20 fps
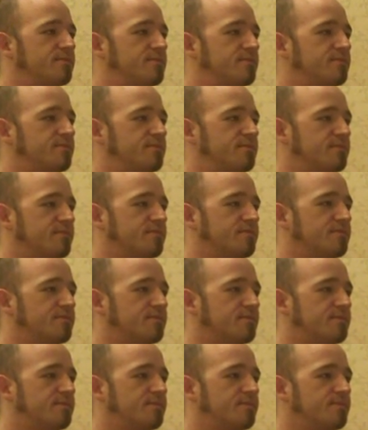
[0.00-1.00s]

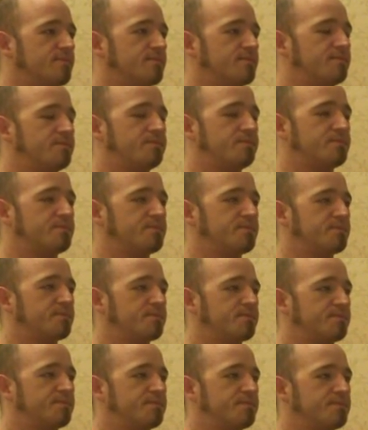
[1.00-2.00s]

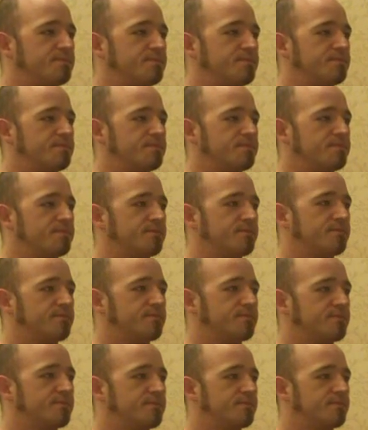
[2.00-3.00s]

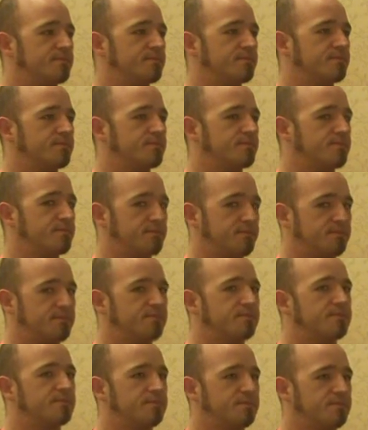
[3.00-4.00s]

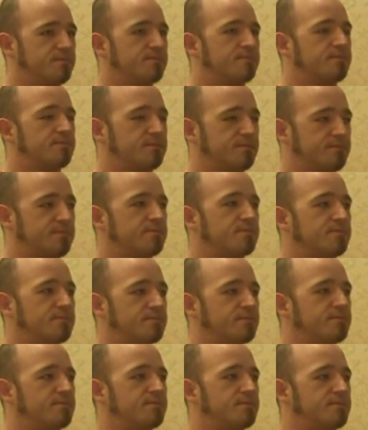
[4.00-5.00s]

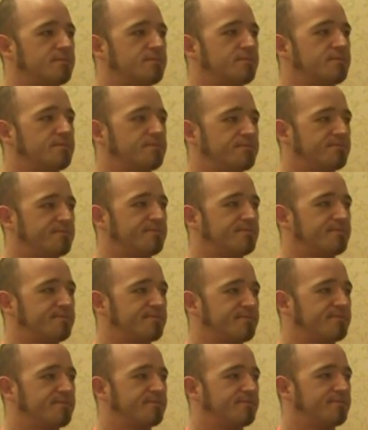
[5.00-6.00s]

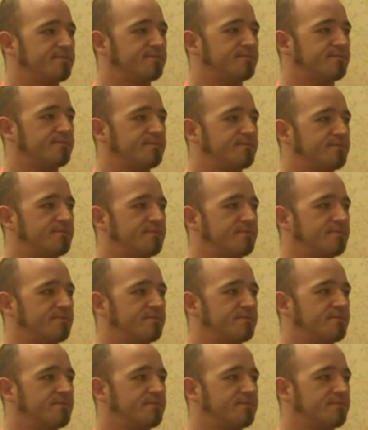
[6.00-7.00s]

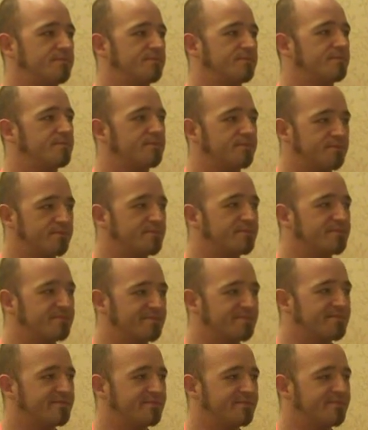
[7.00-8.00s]
The person shown says nothing.